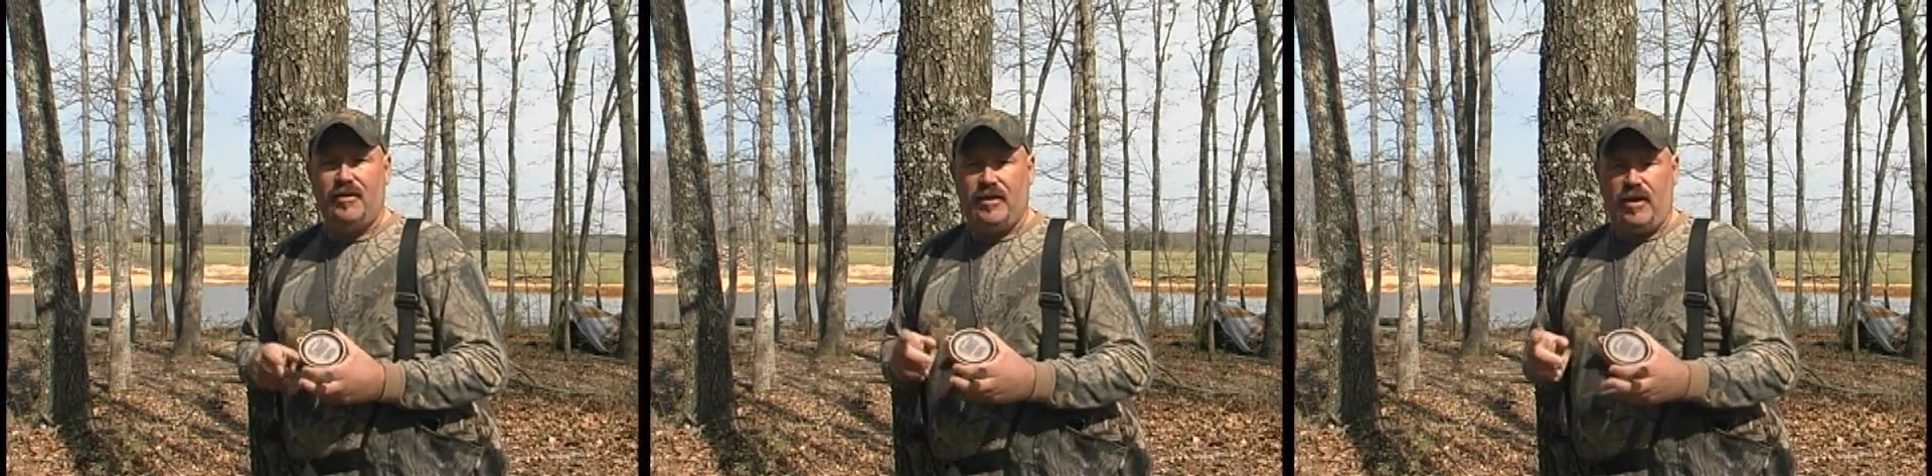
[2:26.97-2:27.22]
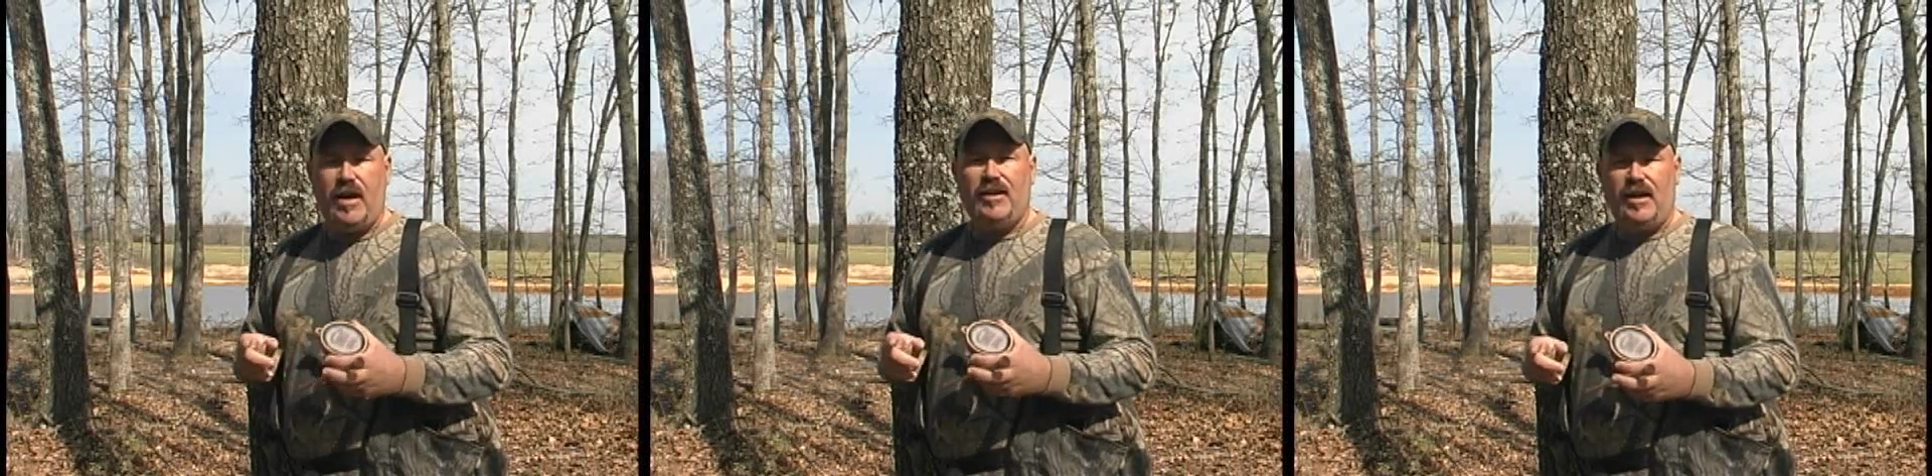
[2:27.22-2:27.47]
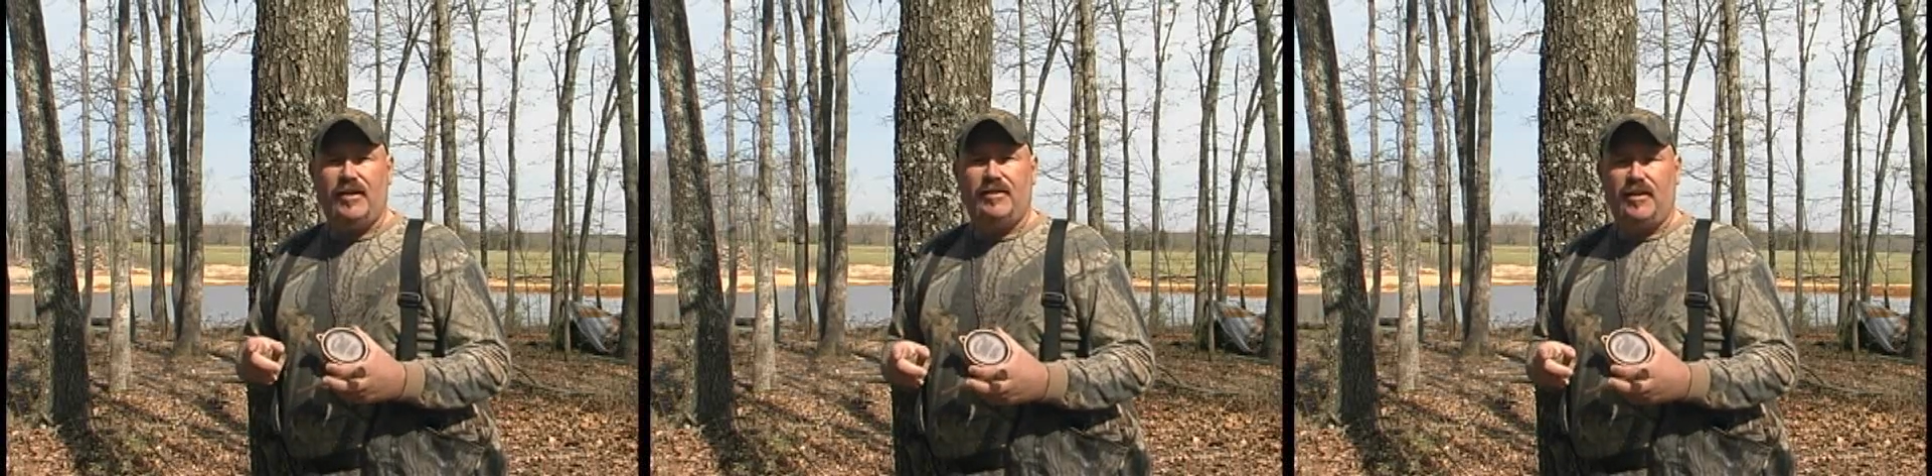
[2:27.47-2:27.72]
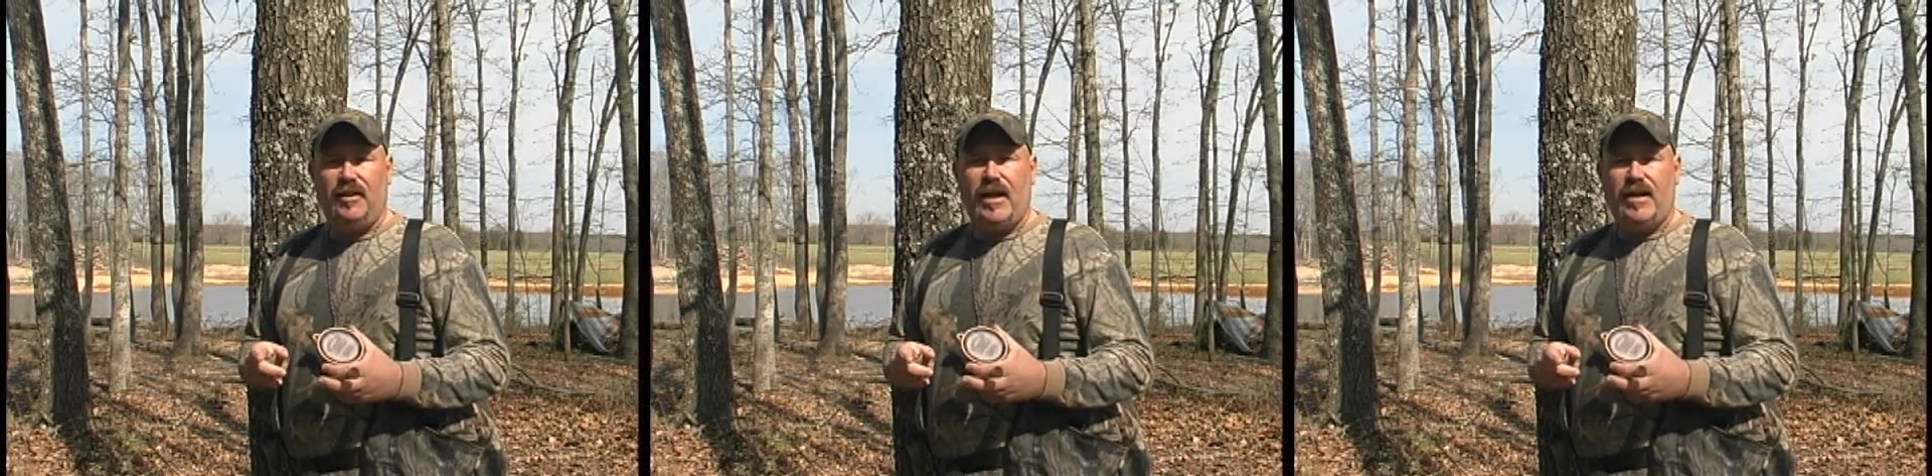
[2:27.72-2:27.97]
Now I like
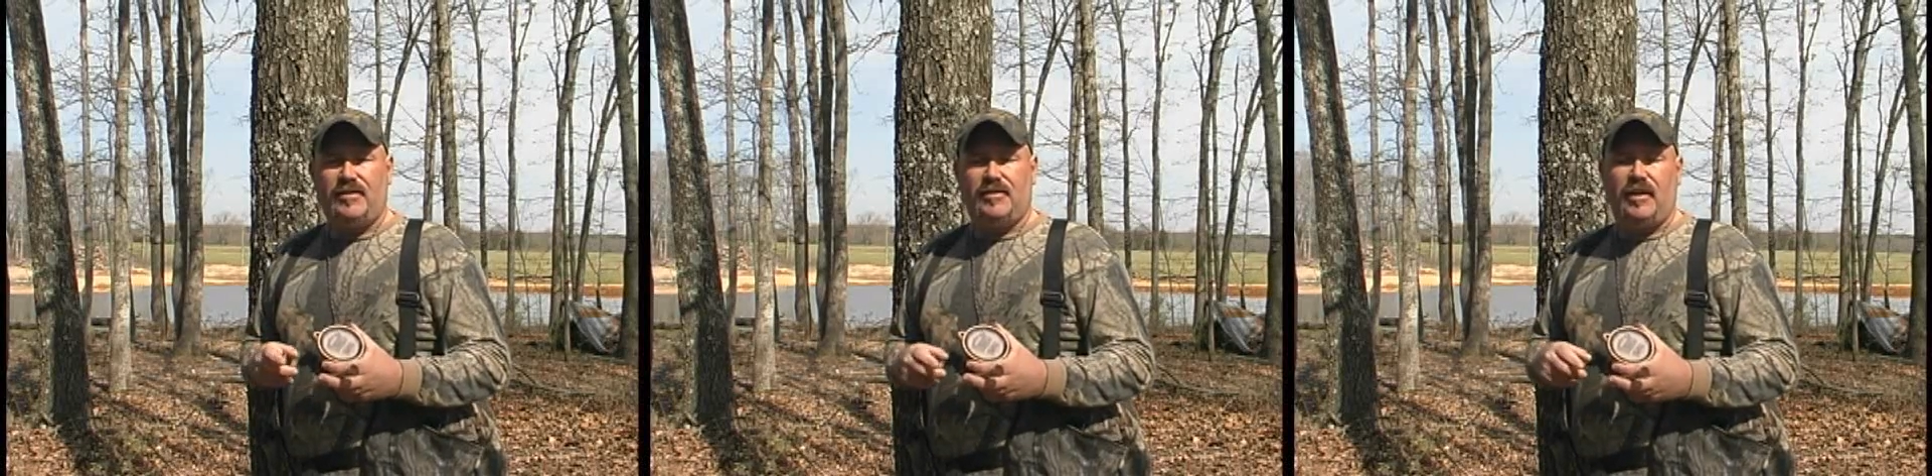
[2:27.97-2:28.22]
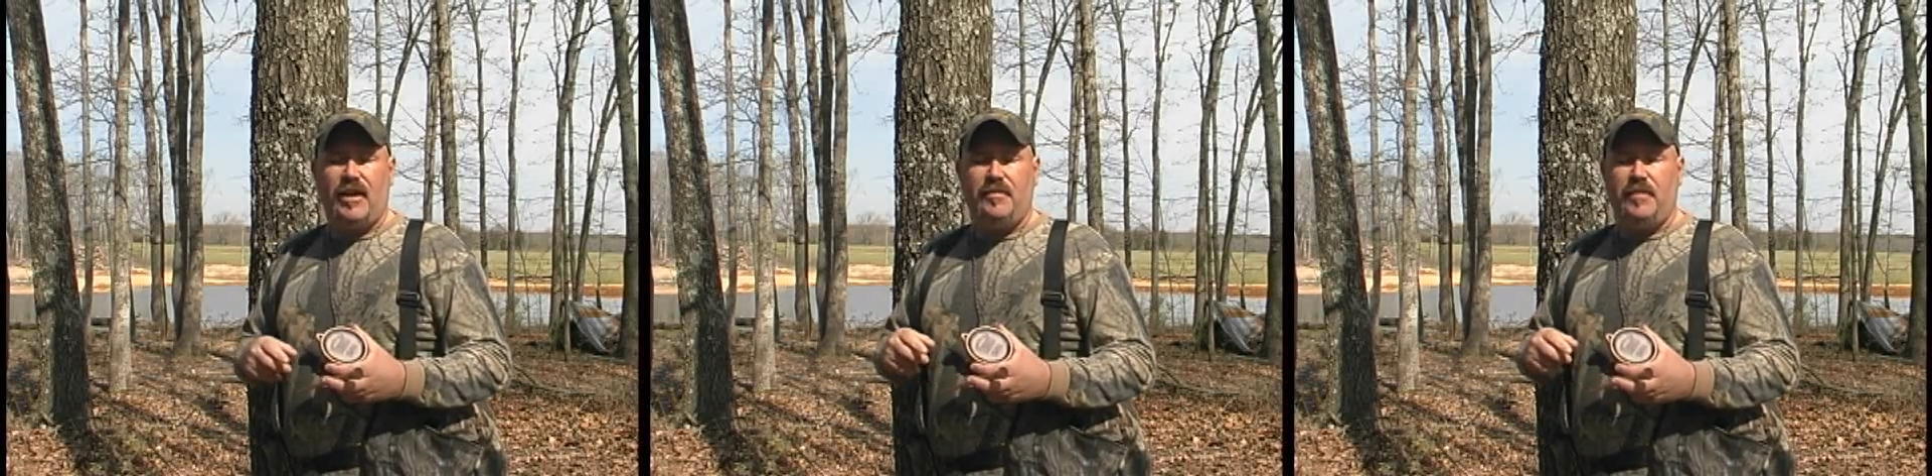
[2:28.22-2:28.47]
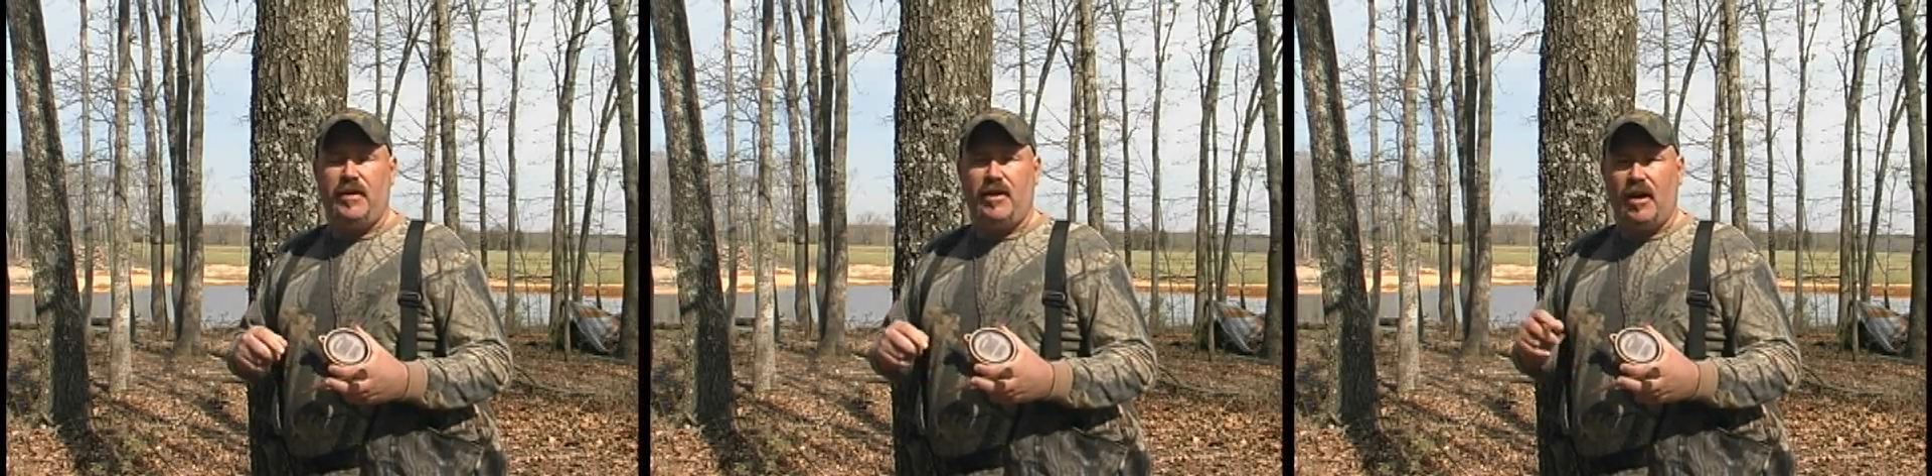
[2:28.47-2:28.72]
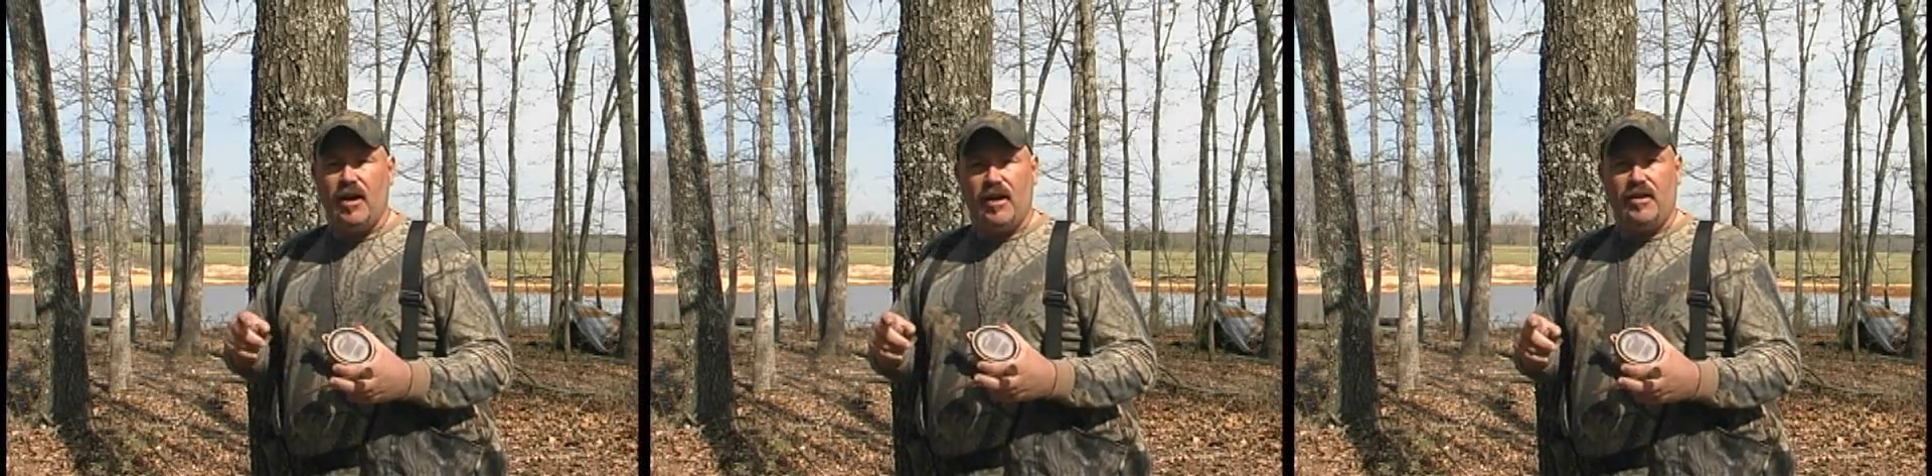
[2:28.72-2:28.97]
the glass slate
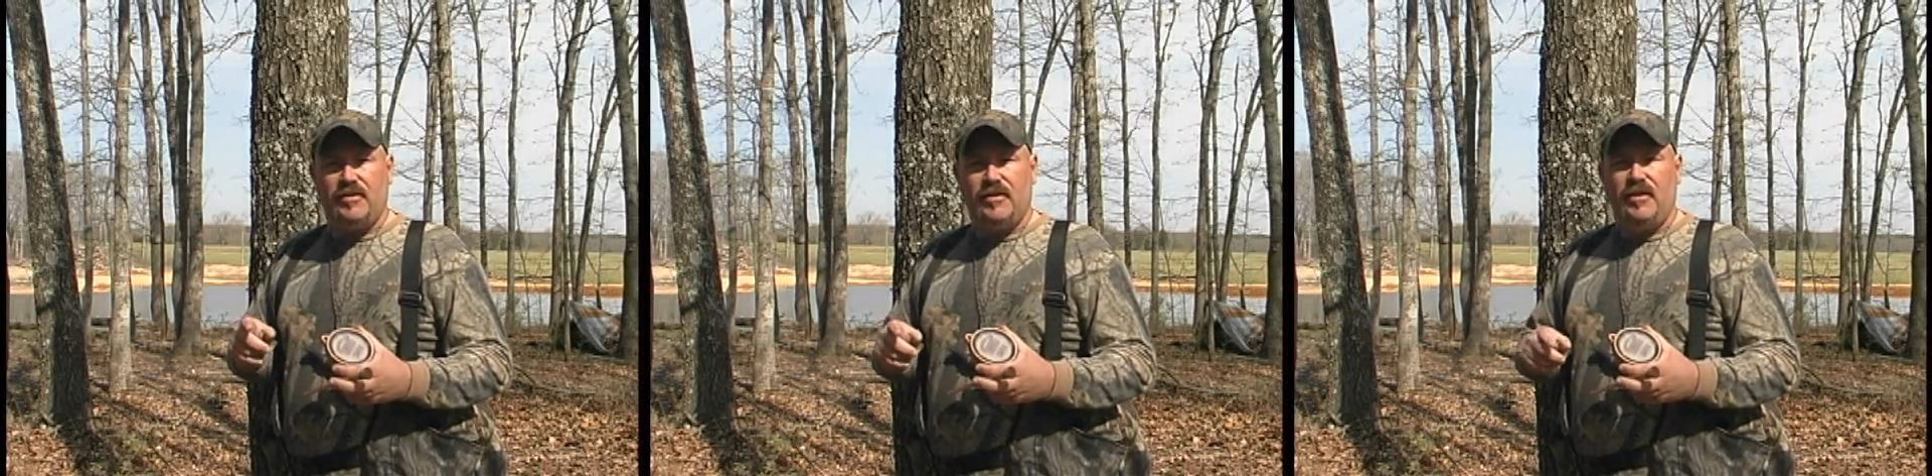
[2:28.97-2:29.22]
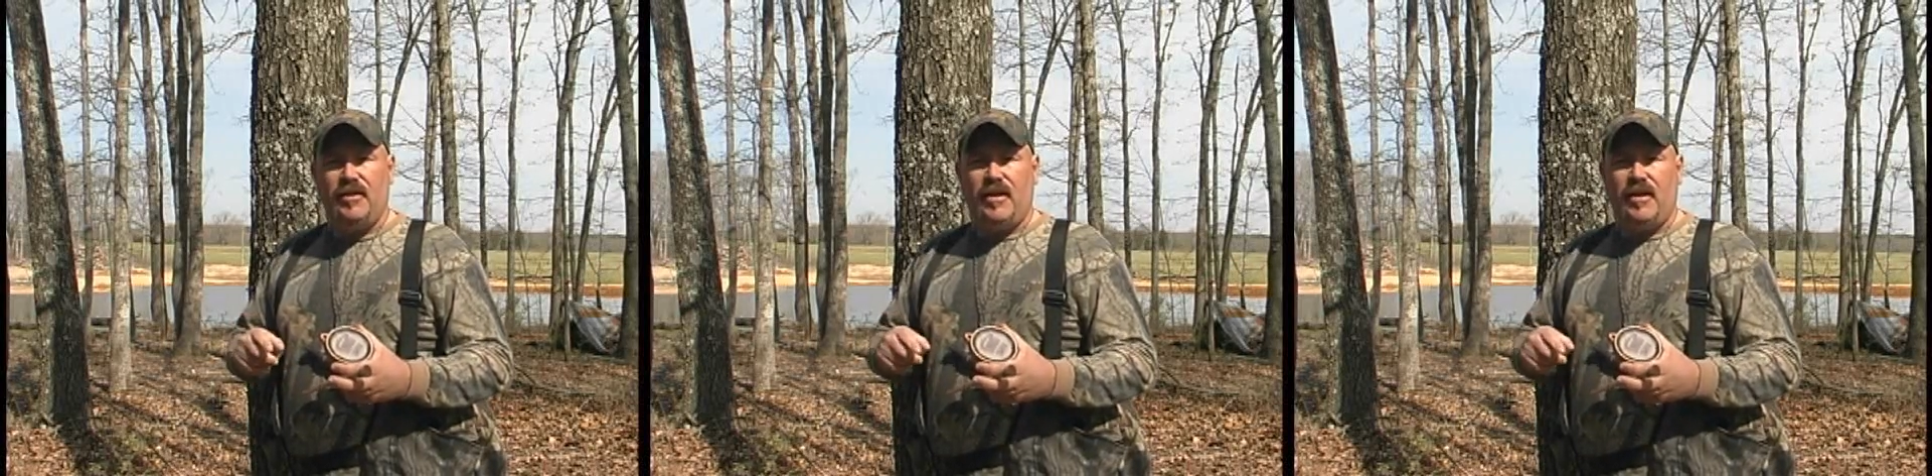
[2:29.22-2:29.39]
because